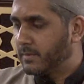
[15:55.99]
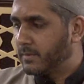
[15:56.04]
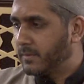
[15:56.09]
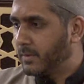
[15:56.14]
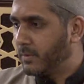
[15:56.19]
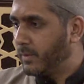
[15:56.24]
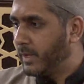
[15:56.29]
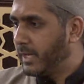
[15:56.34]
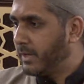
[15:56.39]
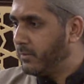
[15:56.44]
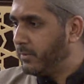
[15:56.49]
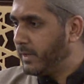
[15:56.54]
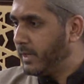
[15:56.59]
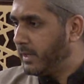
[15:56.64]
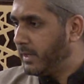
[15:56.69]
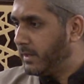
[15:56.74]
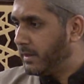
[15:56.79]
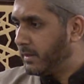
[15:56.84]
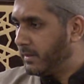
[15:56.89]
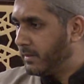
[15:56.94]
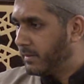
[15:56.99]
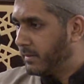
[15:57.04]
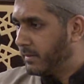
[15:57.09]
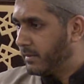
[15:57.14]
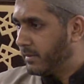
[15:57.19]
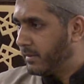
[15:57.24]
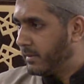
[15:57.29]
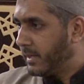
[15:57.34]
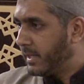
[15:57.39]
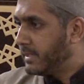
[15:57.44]
the way we
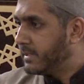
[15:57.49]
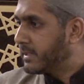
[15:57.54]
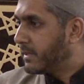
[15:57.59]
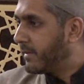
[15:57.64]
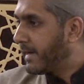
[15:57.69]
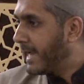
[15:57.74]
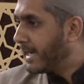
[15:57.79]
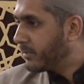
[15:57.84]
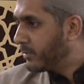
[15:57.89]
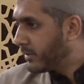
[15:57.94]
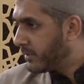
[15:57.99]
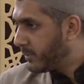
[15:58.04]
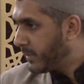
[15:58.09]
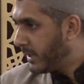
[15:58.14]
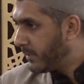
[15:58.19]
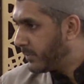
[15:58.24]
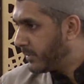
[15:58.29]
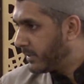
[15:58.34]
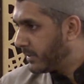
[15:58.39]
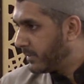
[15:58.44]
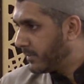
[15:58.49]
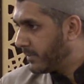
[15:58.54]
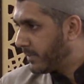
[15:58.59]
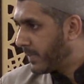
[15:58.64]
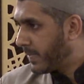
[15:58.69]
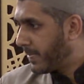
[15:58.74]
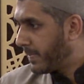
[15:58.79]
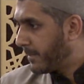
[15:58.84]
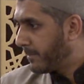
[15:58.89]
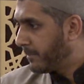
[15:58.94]
interact with people,
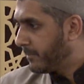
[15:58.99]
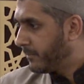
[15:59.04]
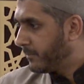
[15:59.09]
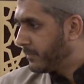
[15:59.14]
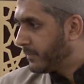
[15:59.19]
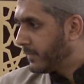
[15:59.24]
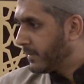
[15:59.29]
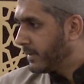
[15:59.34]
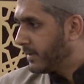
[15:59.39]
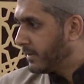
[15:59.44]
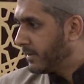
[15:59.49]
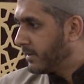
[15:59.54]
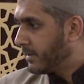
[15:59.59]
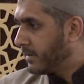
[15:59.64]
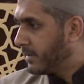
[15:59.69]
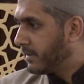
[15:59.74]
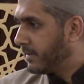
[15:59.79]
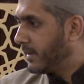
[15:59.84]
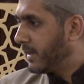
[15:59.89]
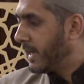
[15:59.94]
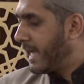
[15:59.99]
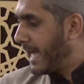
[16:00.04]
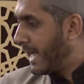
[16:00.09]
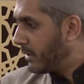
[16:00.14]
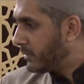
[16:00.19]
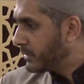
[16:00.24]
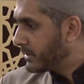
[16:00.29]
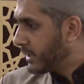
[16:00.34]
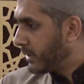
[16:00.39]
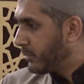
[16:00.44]
the
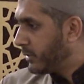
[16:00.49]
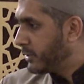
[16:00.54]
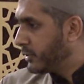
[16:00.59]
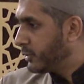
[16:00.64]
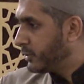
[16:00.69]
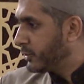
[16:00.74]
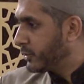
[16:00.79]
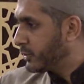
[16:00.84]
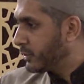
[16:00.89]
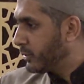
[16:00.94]
house that we choose